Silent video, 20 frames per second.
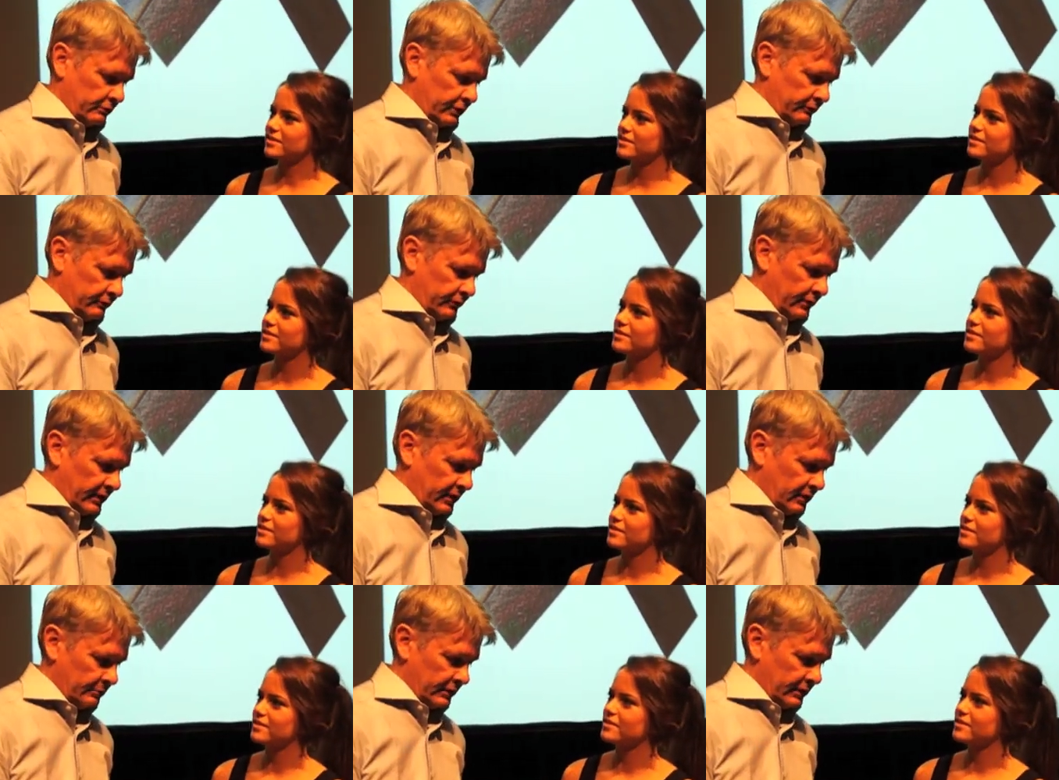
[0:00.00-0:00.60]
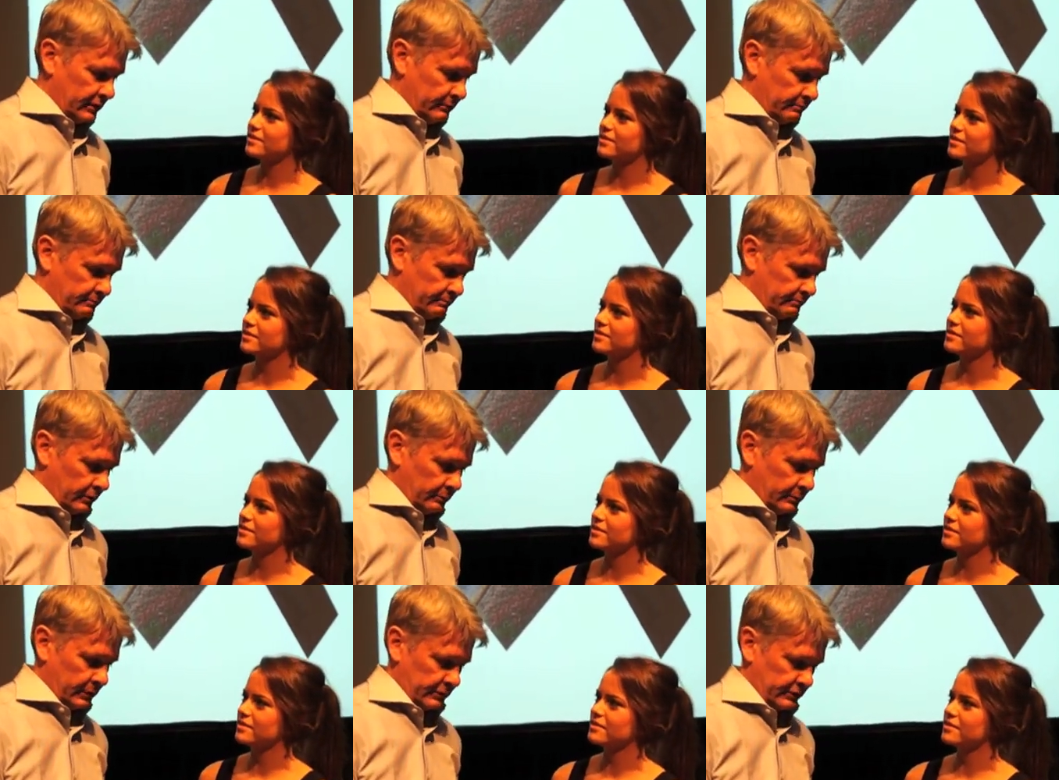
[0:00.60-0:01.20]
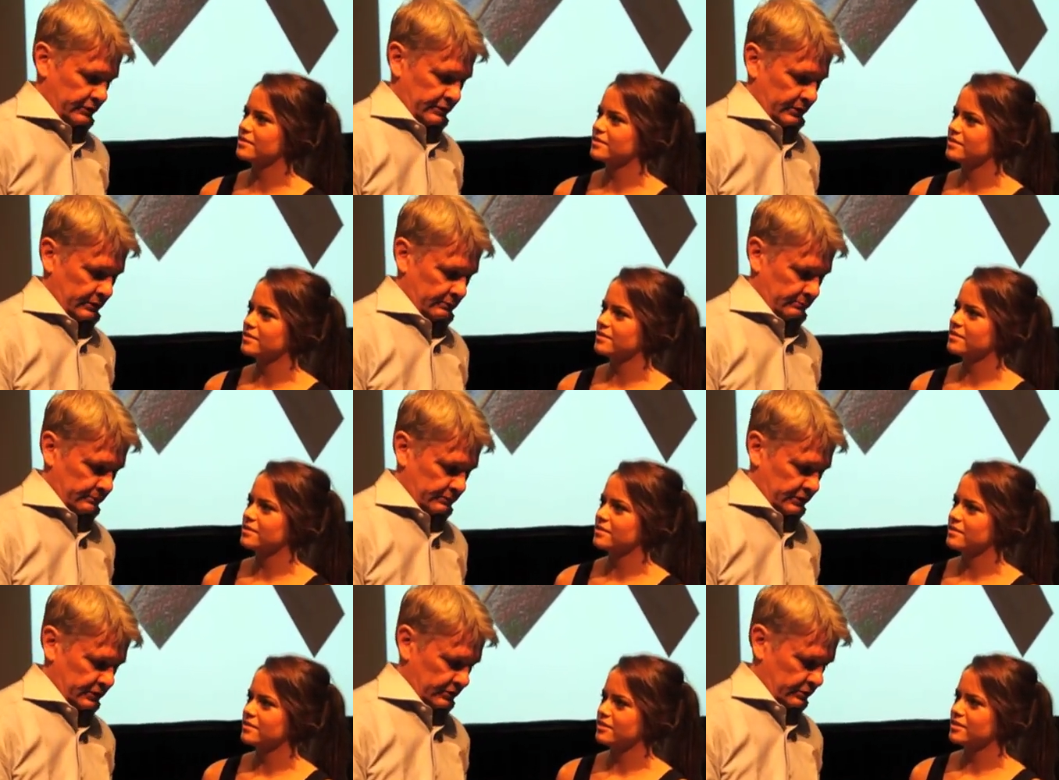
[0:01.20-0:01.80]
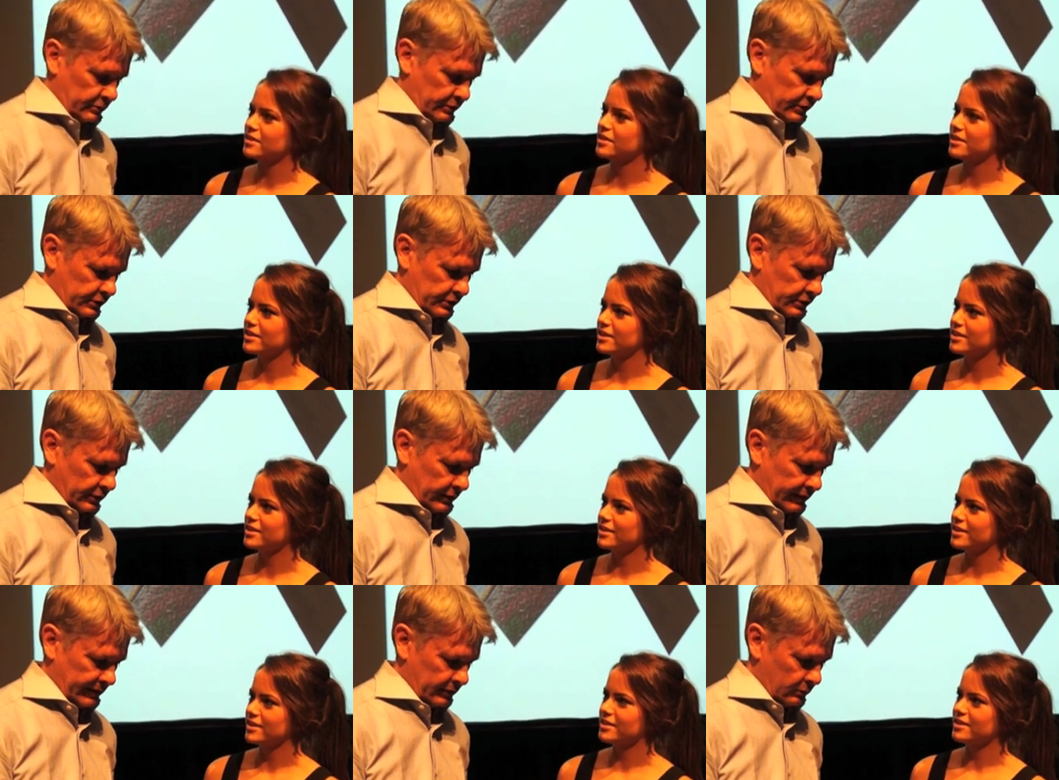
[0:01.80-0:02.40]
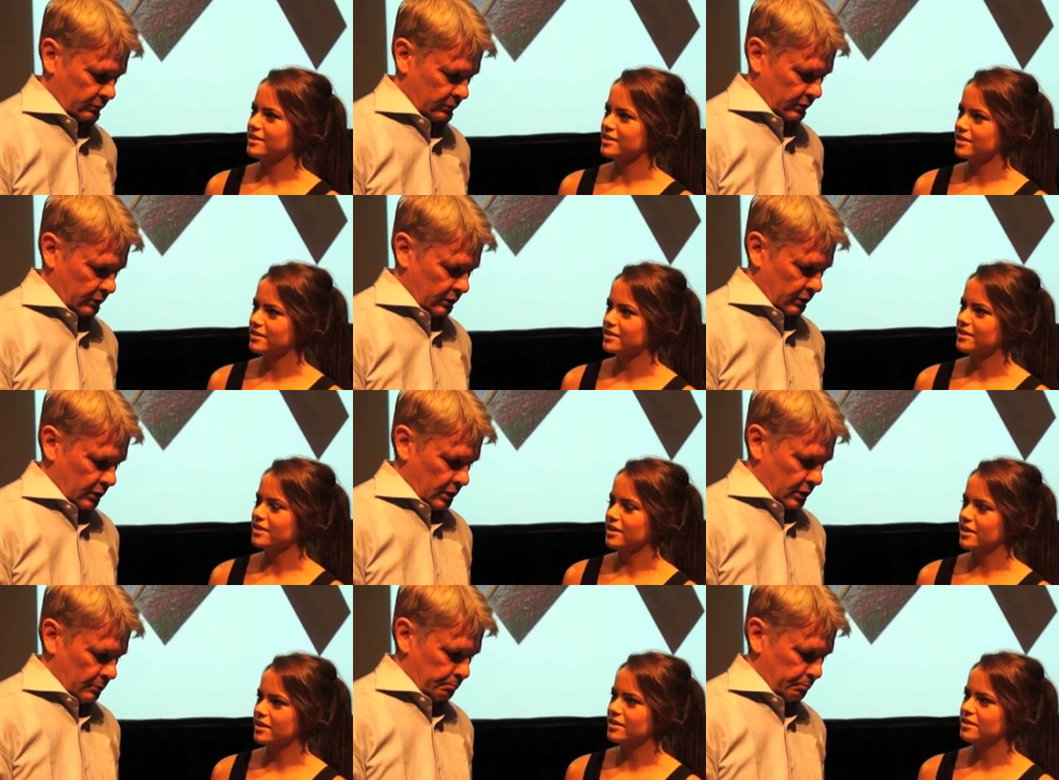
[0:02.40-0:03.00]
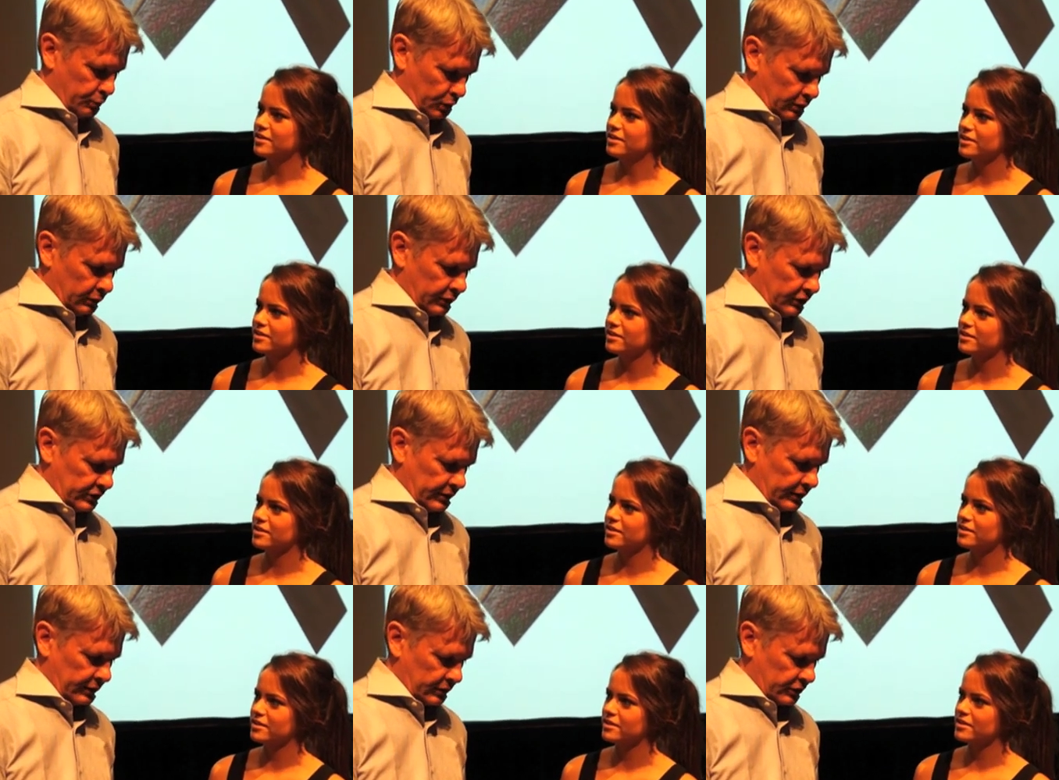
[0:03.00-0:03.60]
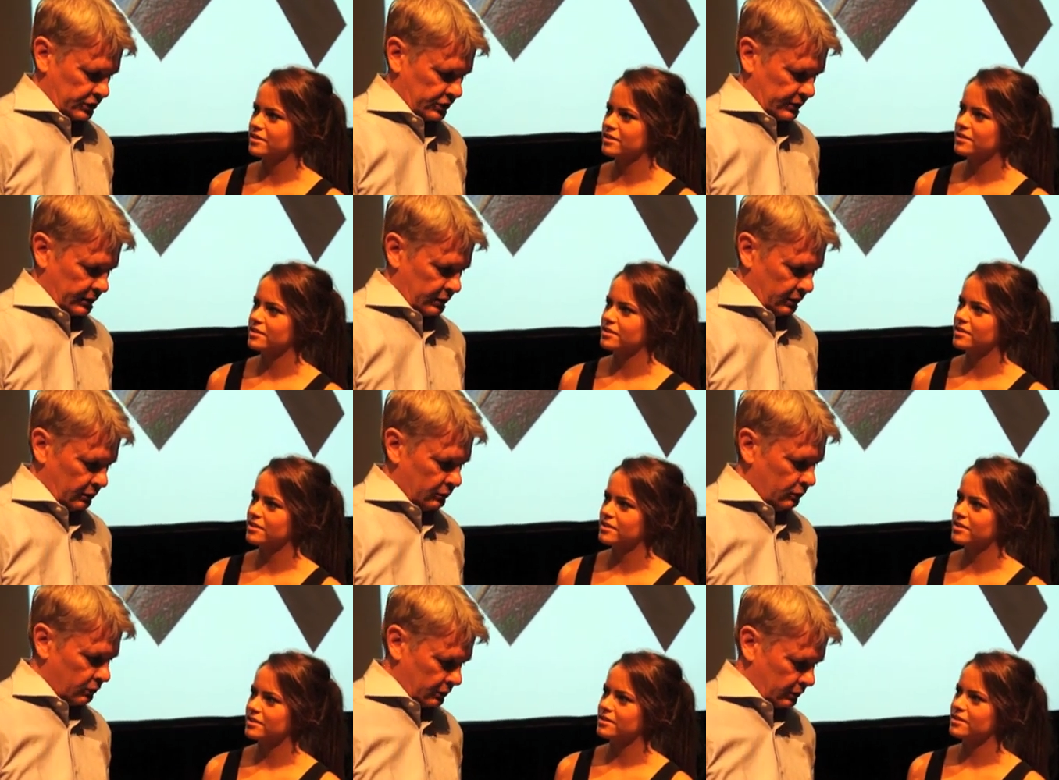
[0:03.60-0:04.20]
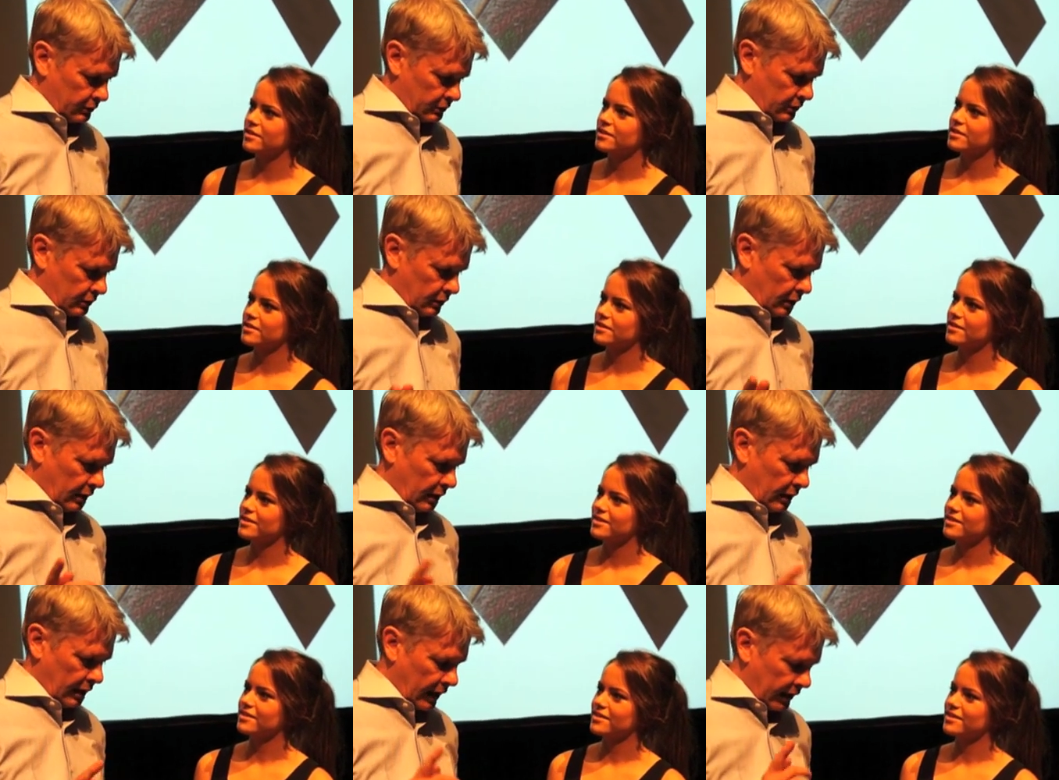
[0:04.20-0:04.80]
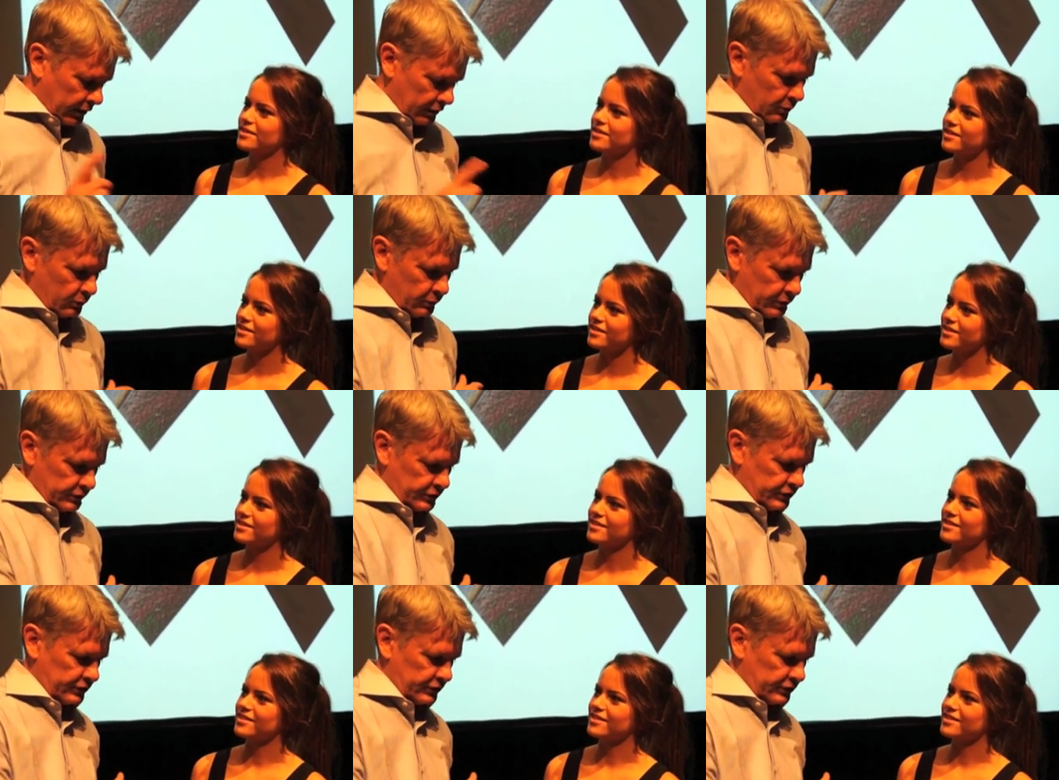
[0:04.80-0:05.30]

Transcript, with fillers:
Speaker 1: write for the NME, probably the same situation now. Yeah. But at least I could say, look, I know this